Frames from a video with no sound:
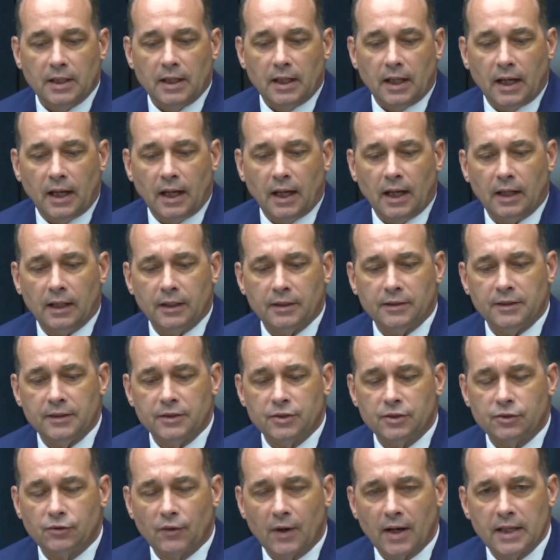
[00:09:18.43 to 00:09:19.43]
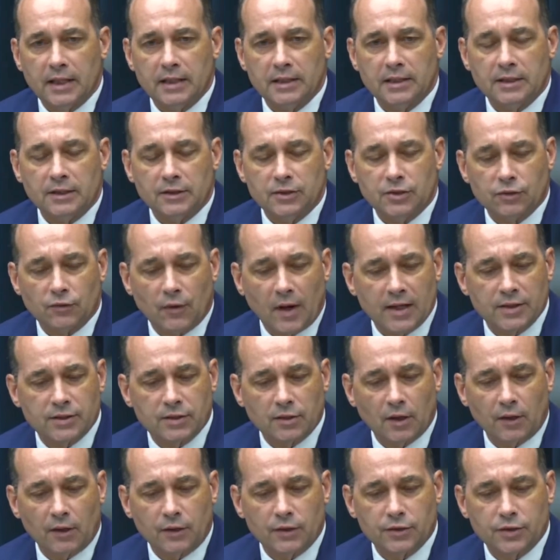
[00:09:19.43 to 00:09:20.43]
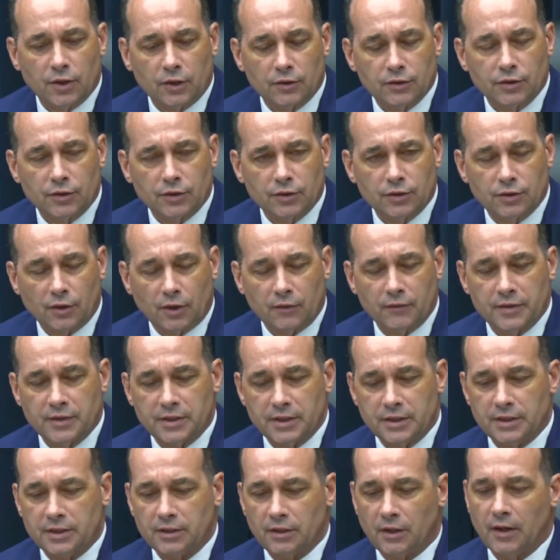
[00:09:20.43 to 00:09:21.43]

The strain and the stress on our social services, our